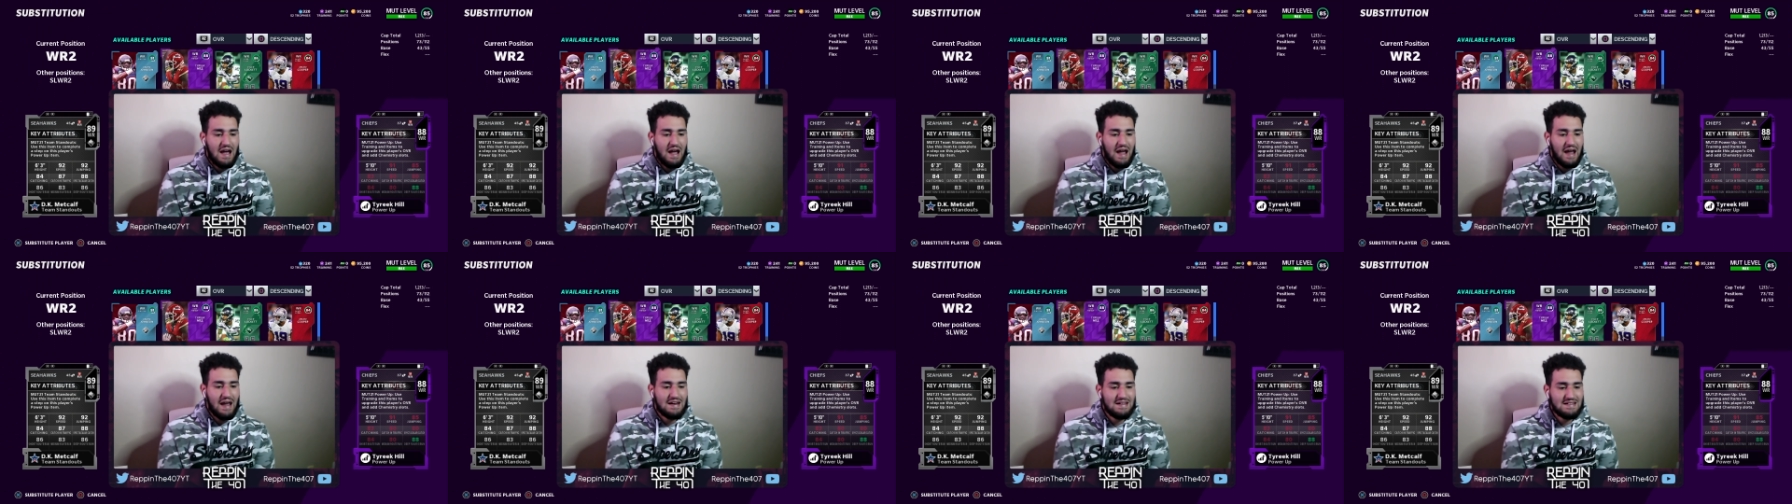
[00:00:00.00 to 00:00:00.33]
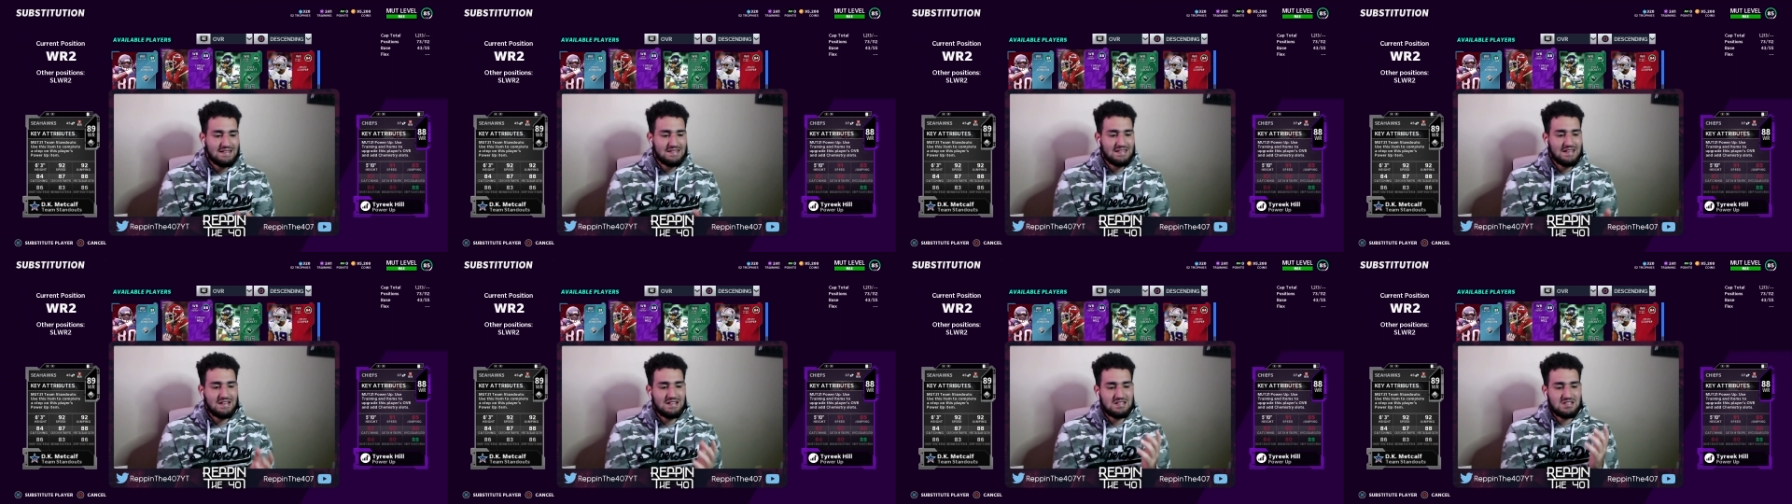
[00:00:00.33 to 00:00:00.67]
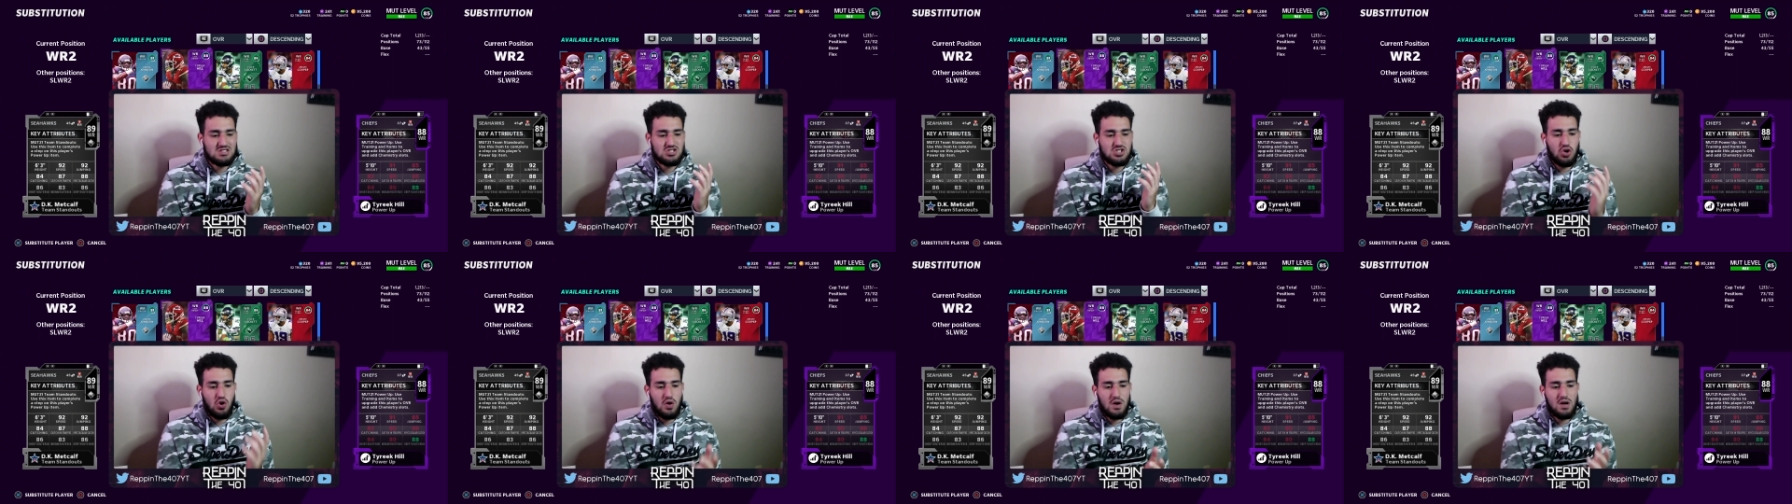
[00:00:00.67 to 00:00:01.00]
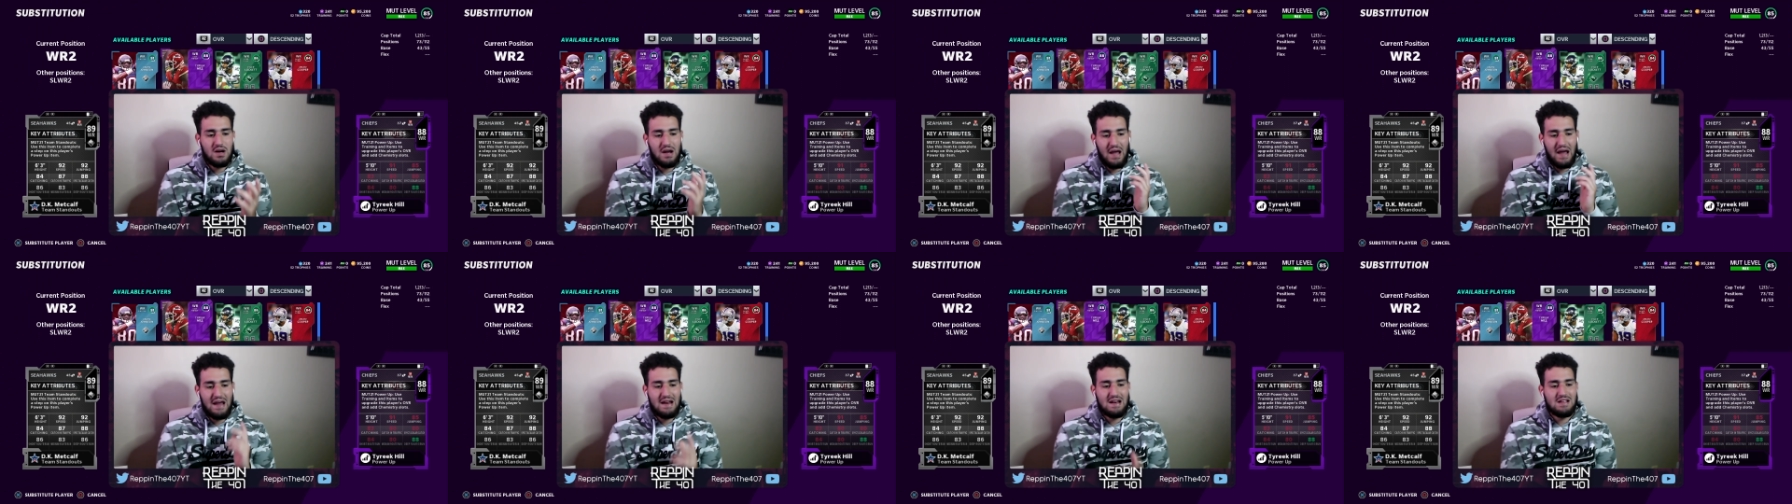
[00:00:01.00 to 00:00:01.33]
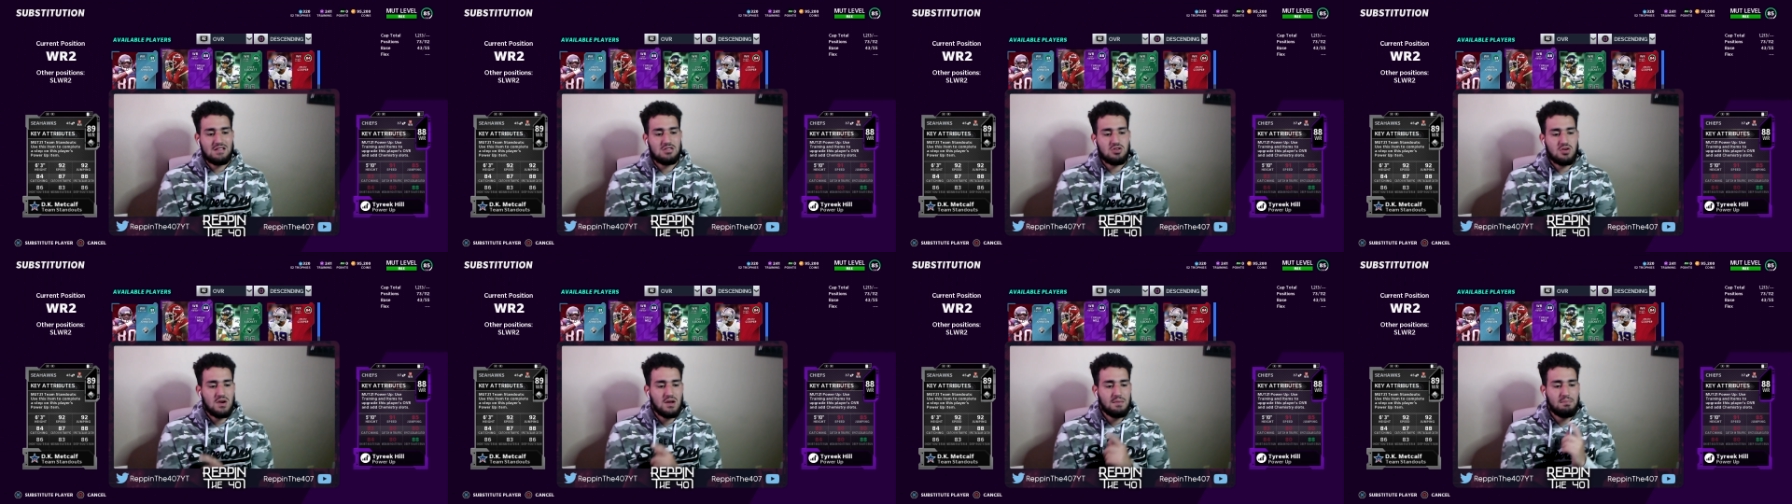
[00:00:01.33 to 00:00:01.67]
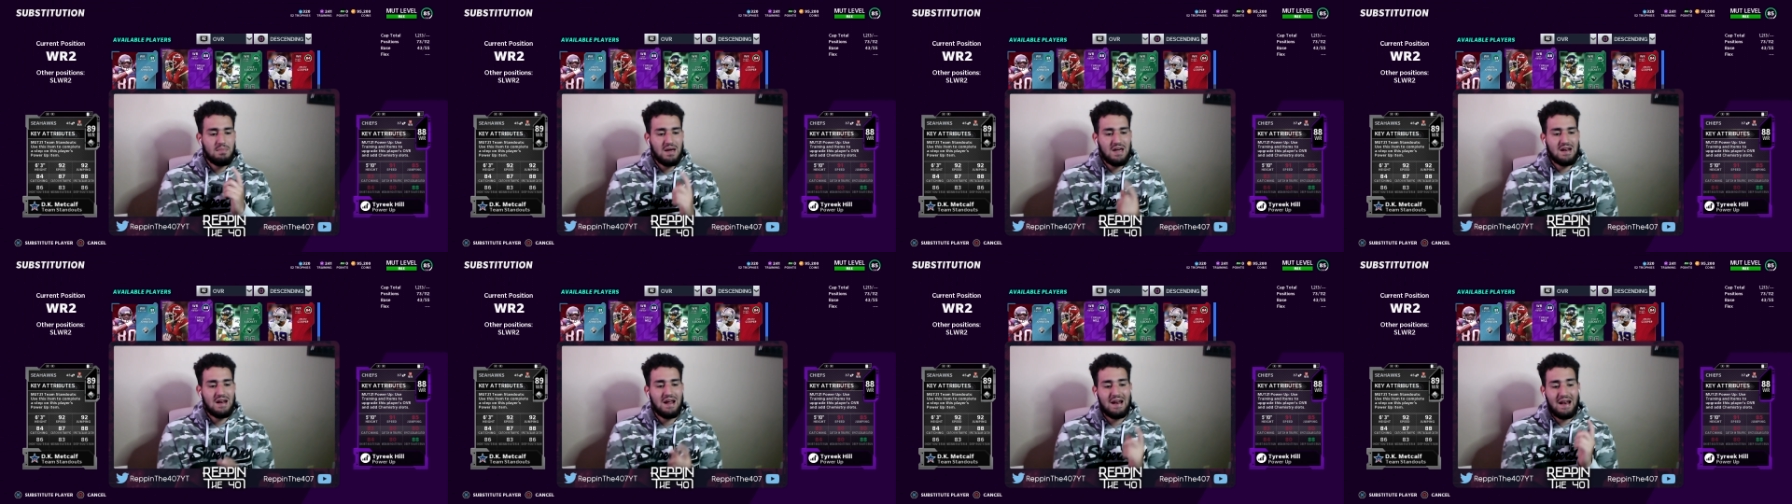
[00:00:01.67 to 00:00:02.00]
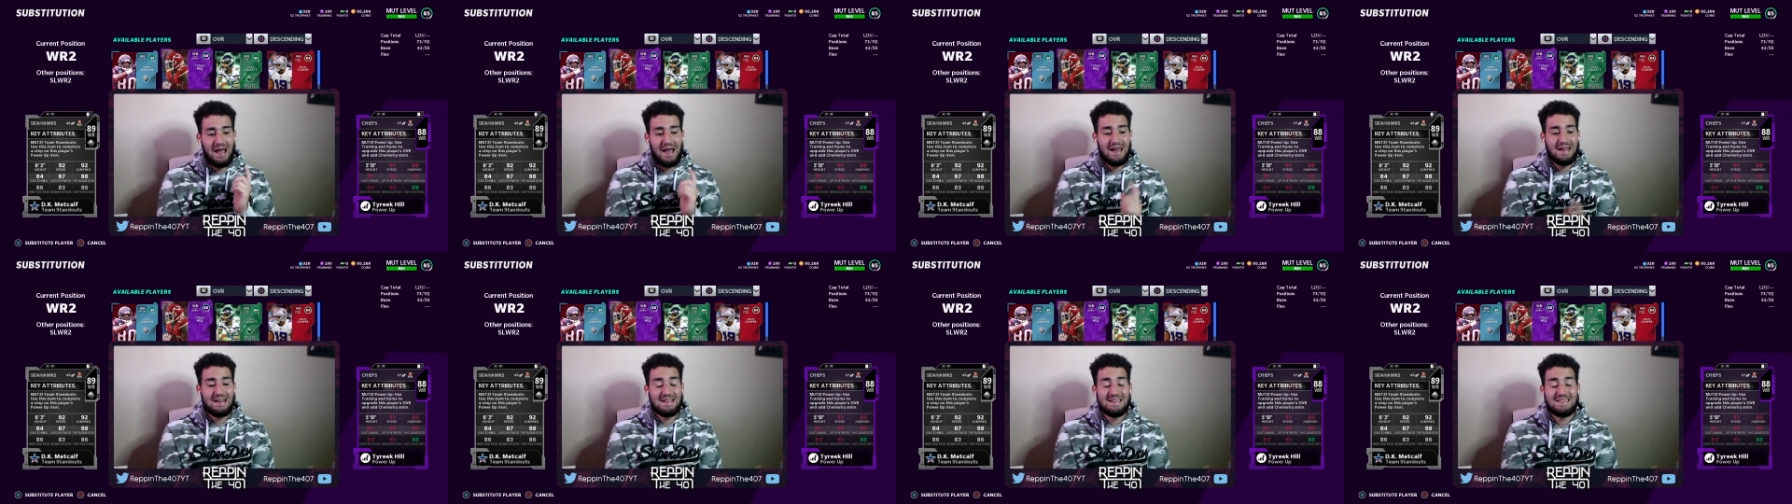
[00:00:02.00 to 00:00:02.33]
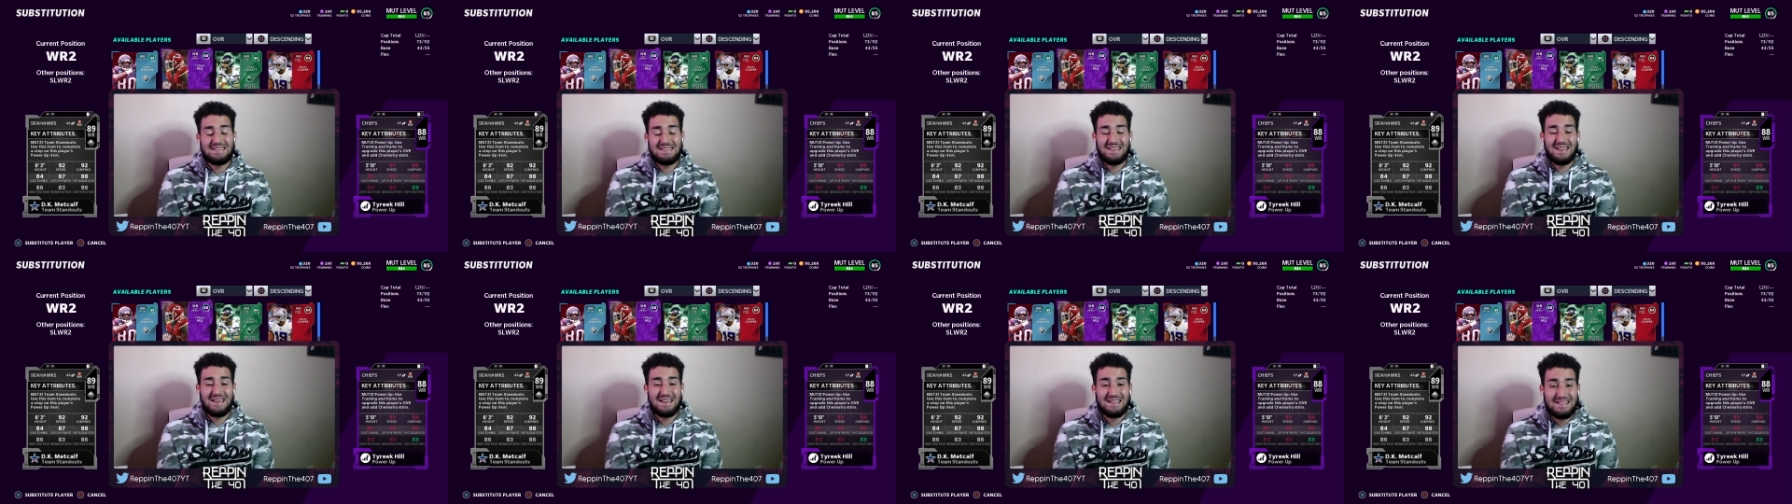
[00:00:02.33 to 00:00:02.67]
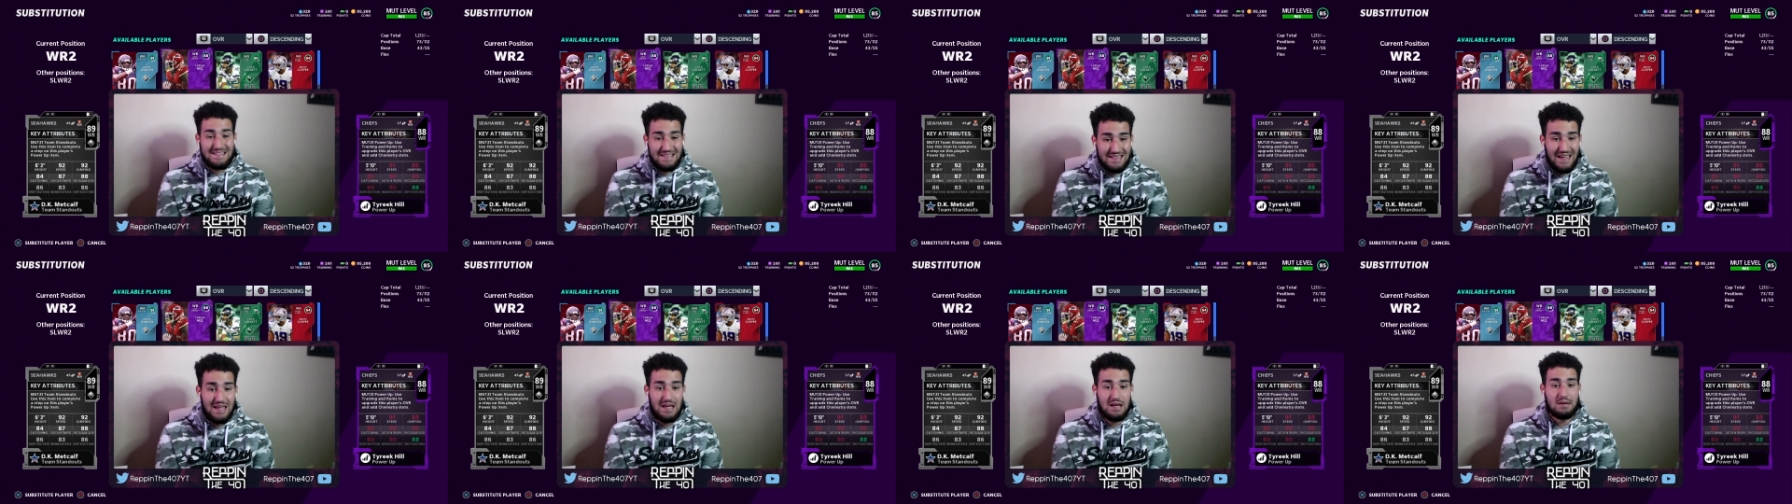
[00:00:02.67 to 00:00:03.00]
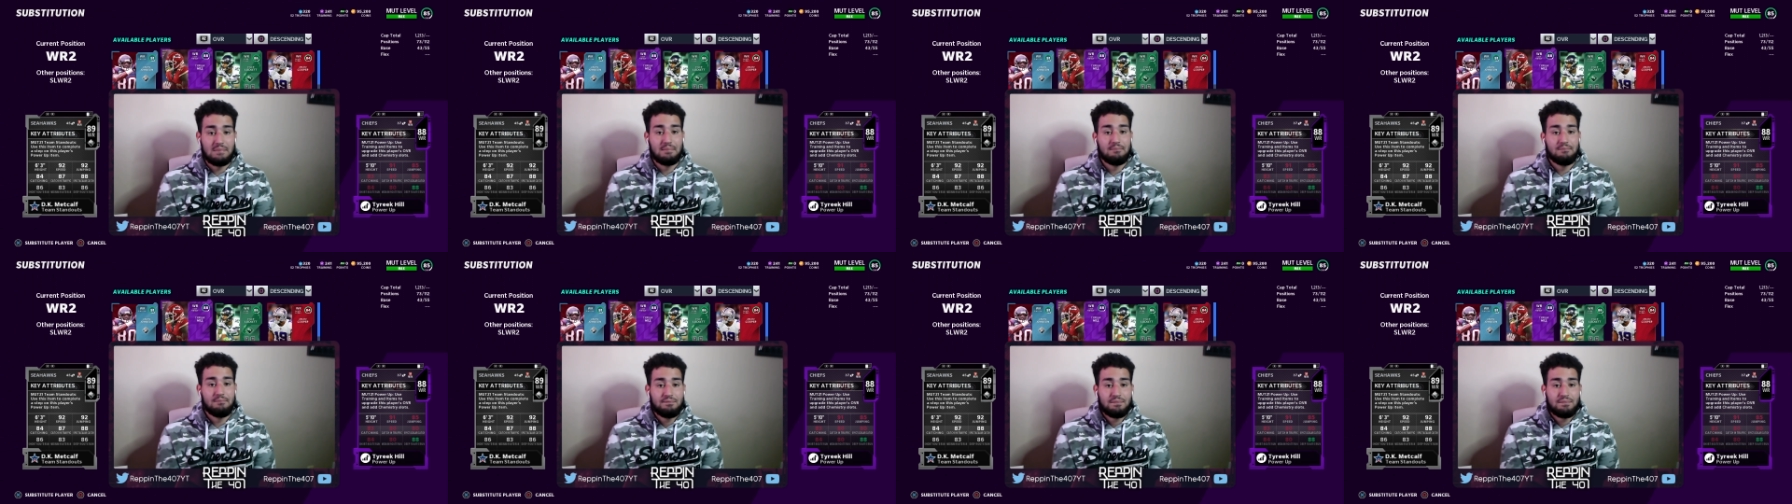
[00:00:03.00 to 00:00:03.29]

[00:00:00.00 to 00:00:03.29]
86 short, 83 mid, and 86 deep.